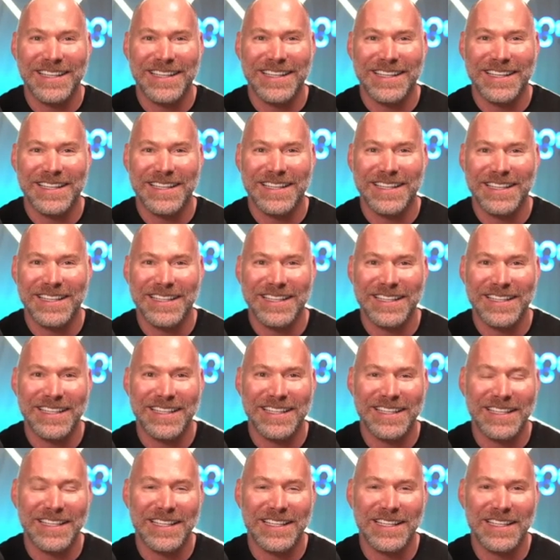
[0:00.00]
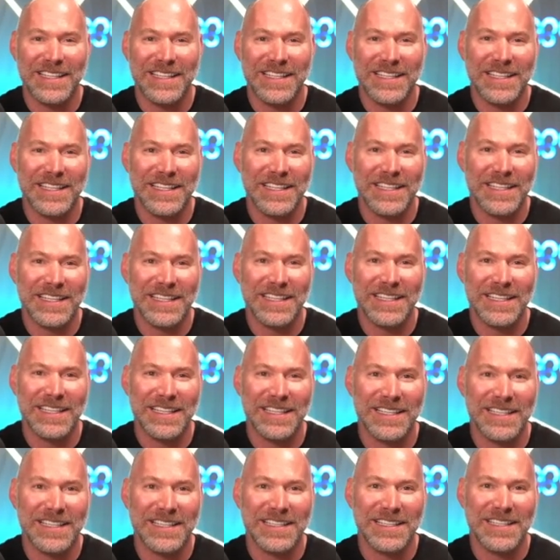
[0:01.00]

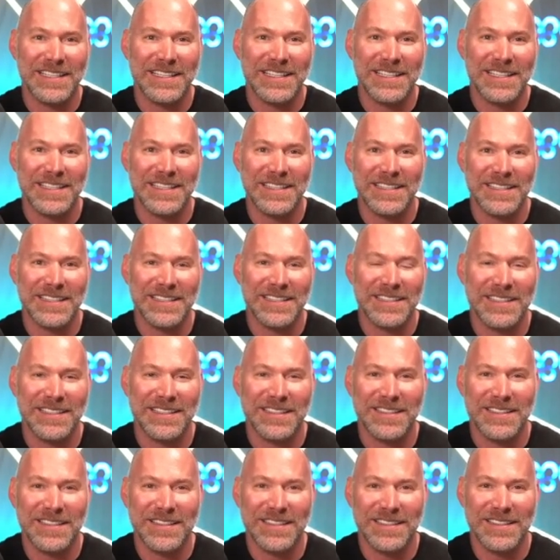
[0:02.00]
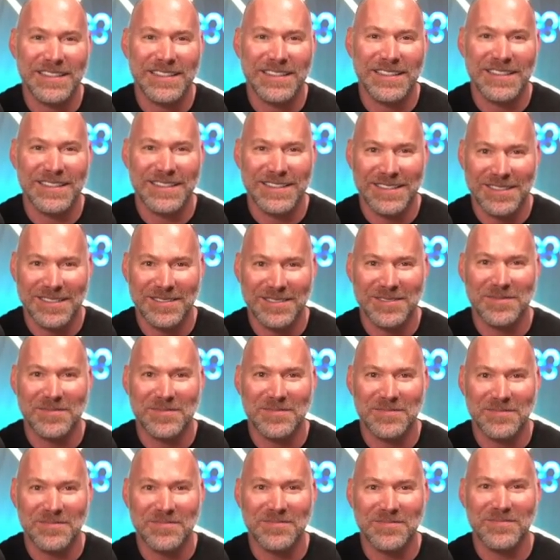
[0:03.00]

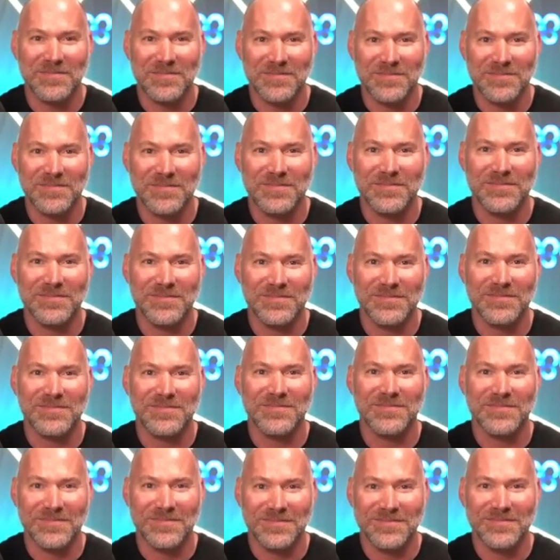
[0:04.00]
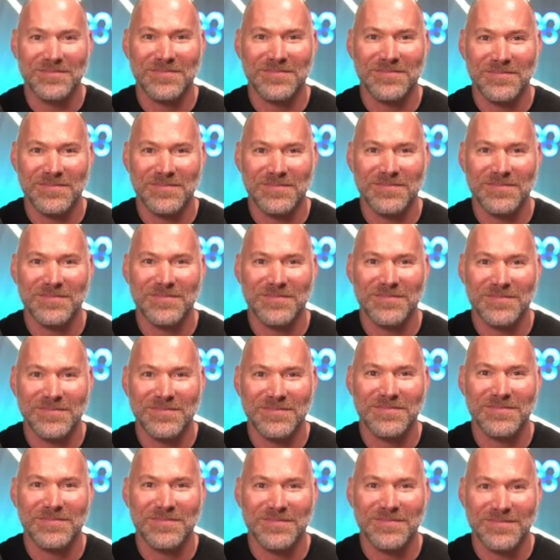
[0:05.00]

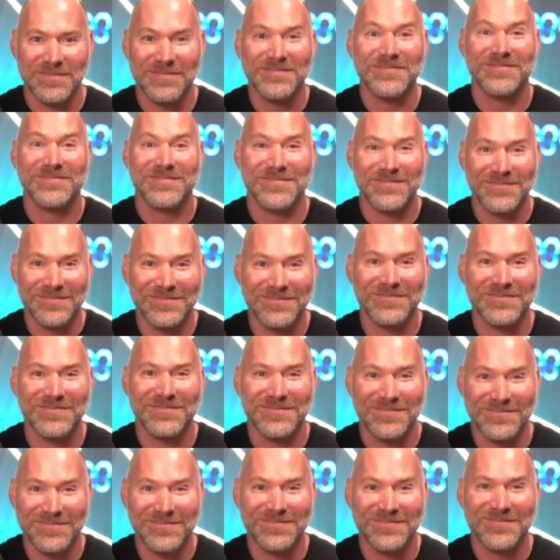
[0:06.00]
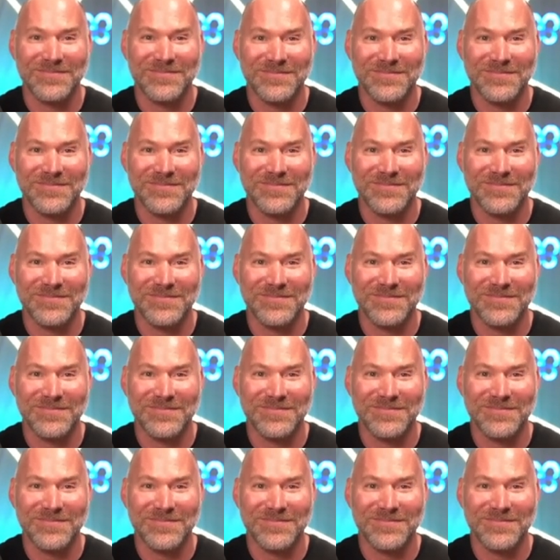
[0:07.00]
(not speaking)